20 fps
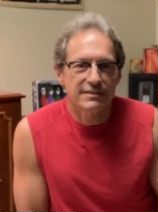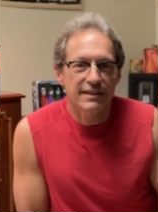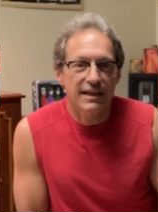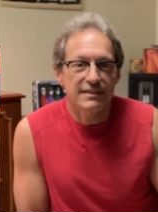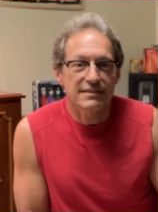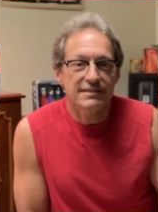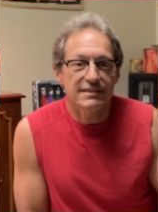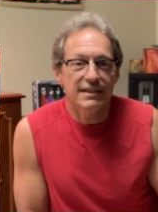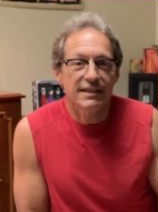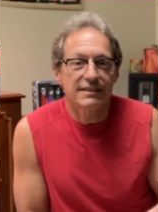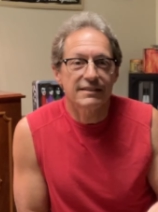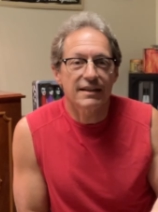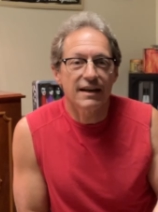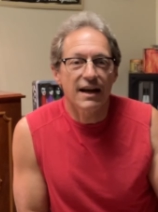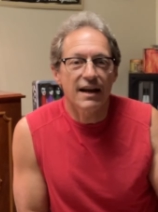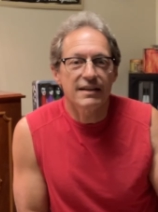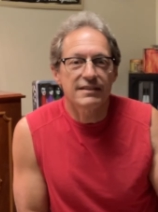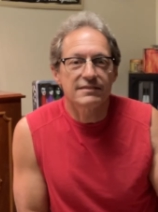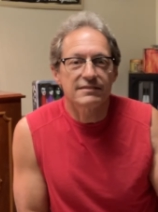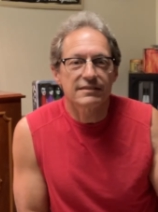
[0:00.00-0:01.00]
That's it,
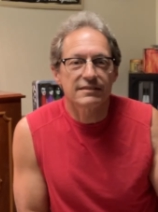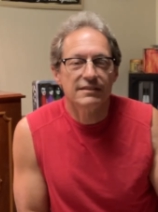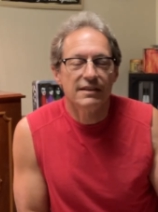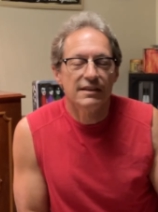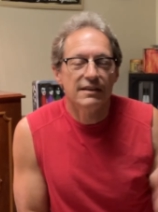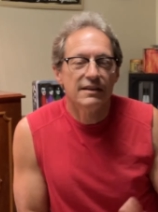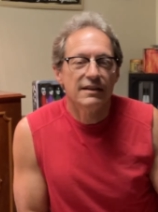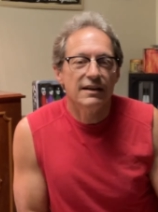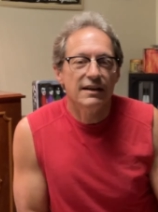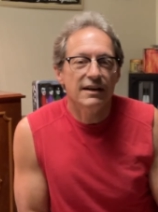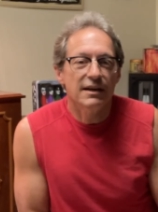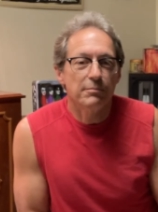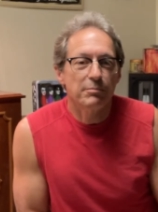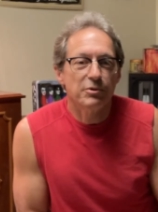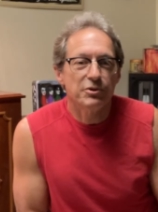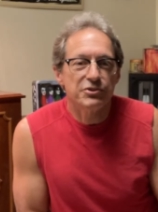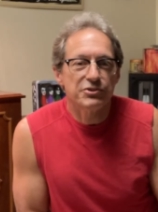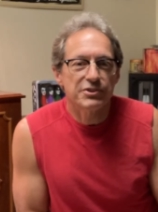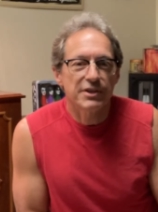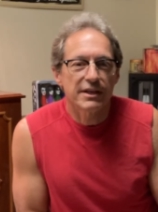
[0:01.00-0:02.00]
guys.
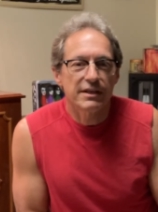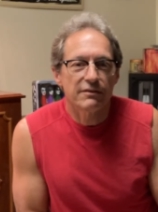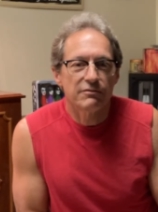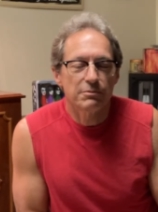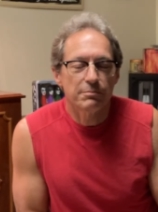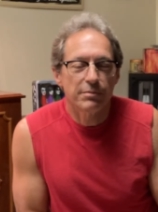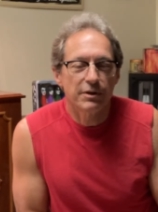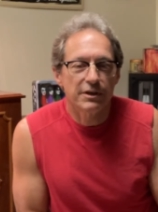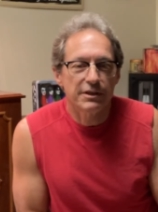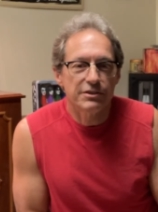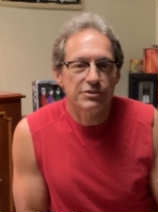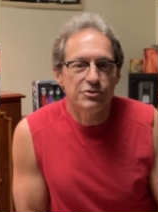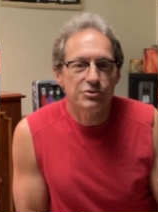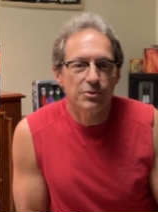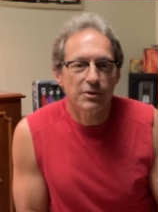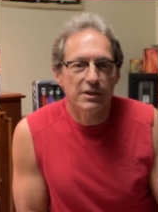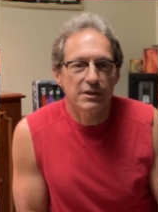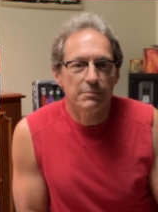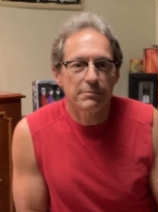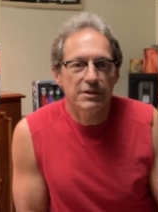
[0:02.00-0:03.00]
Appreciate everybody
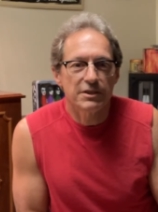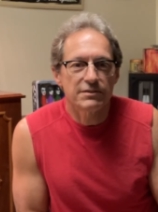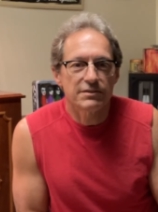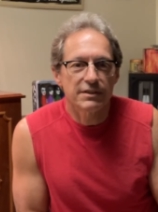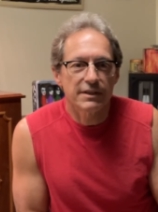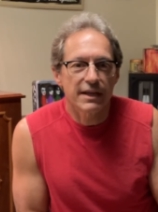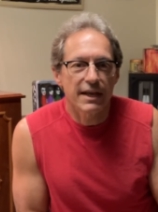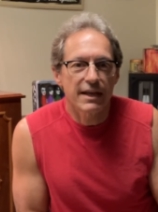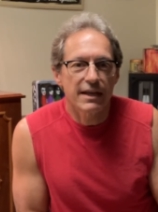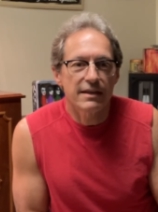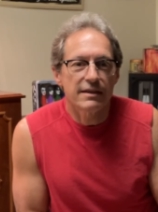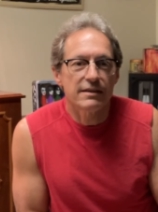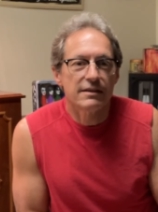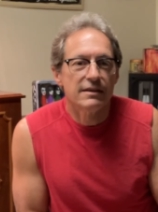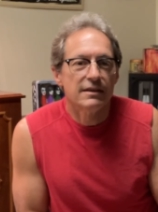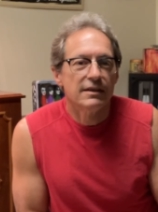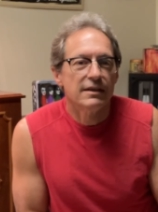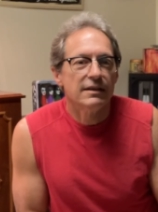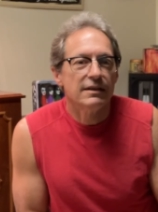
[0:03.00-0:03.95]
joining me today.